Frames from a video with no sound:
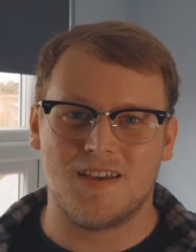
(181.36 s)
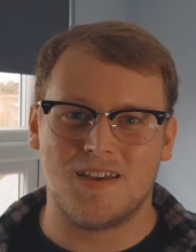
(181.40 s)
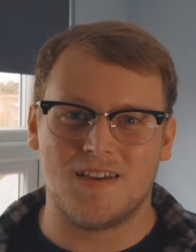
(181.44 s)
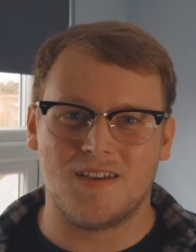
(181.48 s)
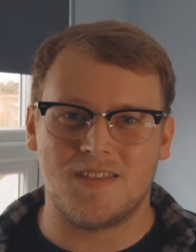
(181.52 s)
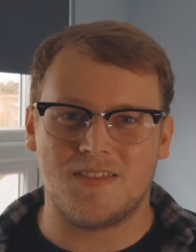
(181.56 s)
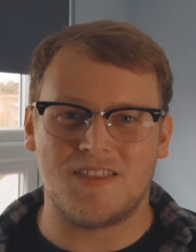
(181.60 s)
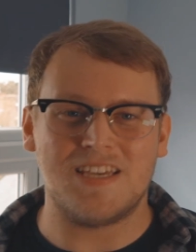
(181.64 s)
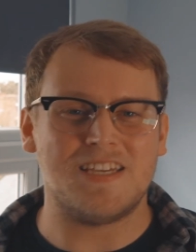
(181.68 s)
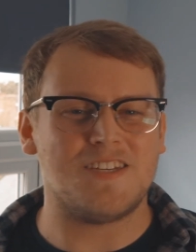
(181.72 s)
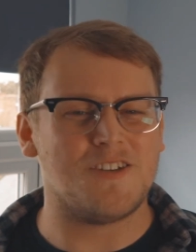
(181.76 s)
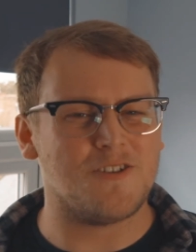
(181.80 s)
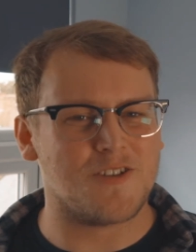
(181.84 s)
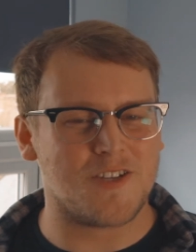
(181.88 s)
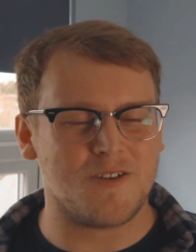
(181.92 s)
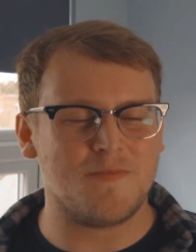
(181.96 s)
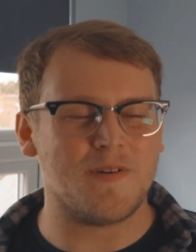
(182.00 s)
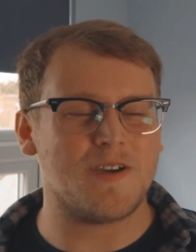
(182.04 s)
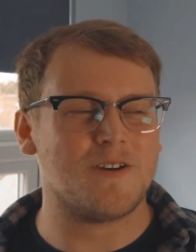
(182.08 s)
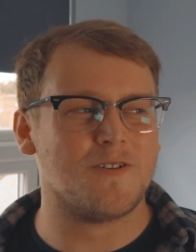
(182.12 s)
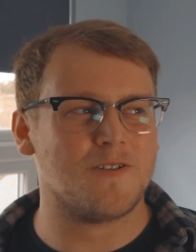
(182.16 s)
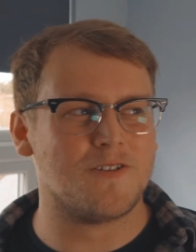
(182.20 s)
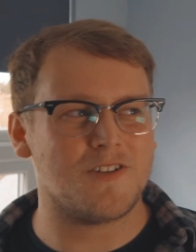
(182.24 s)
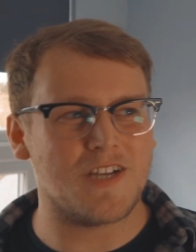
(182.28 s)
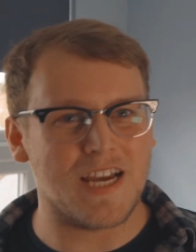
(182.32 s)
These used to be
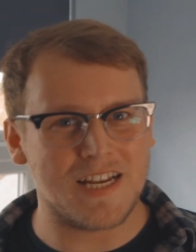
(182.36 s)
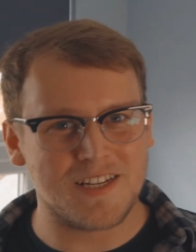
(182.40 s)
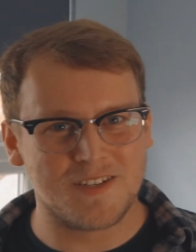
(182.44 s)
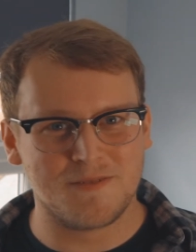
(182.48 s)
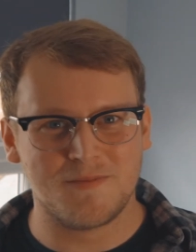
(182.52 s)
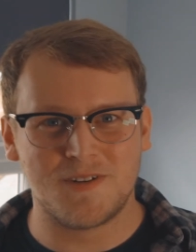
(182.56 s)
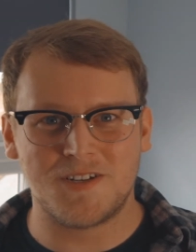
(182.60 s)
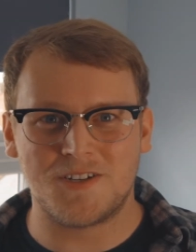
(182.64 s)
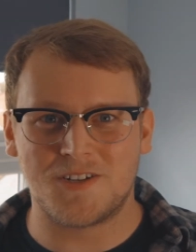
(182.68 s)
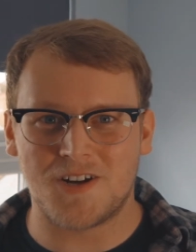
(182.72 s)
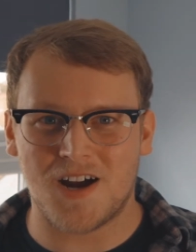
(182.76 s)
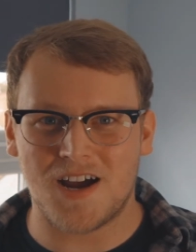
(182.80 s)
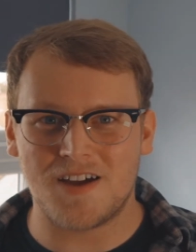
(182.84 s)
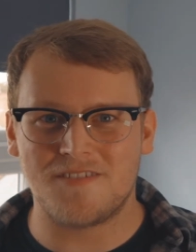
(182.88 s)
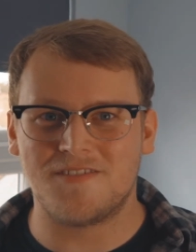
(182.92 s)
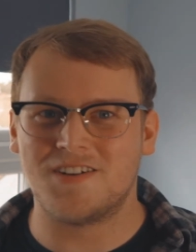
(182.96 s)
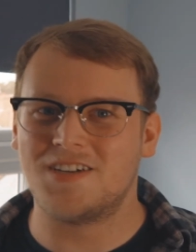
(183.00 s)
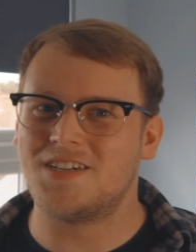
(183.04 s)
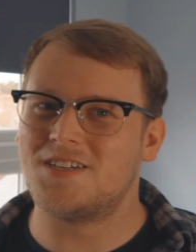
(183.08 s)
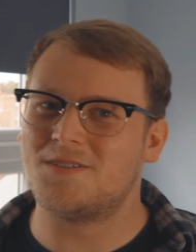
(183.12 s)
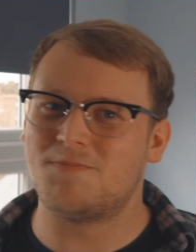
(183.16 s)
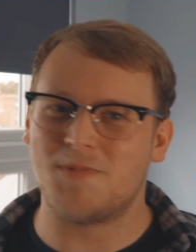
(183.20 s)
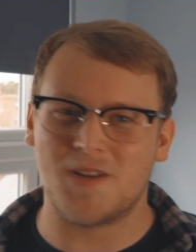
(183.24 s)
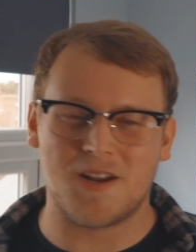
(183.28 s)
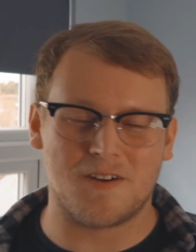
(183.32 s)
called gentleman
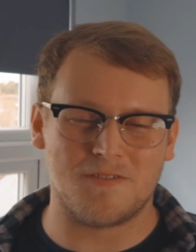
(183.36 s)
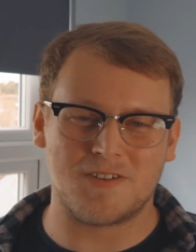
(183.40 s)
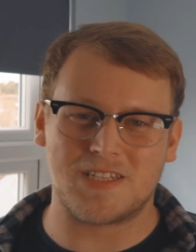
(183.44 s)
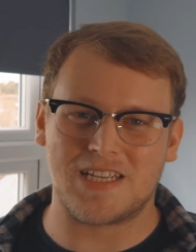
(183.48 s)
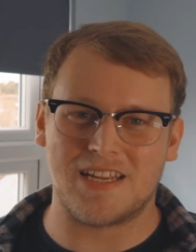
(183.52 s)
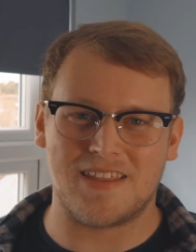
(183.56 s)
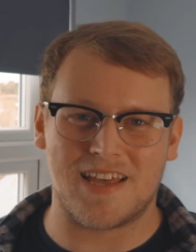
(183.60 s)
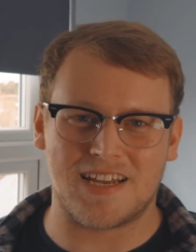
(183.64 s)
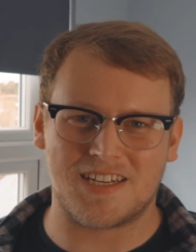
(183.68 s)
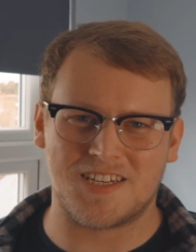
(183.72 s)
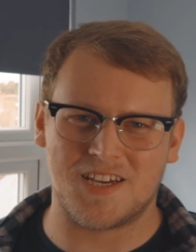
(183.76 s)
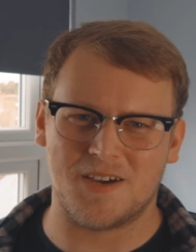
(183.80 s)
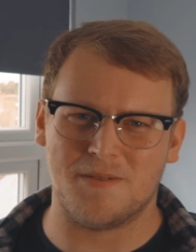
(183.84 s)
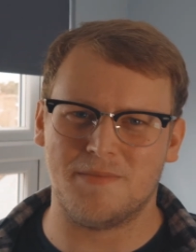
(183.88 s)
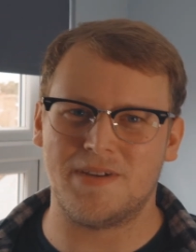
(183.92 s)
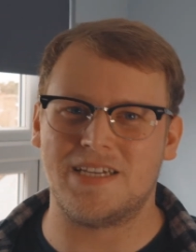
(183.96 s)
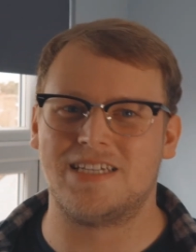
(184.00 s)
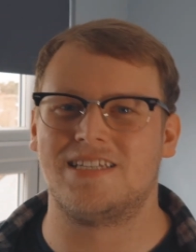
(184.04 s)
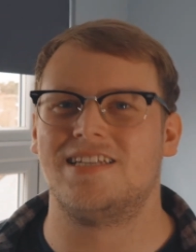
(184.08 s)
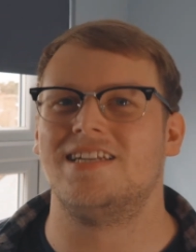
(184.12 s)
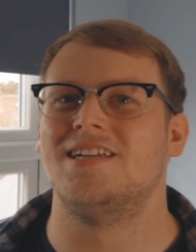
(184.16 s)
drivers, but obviously that term is a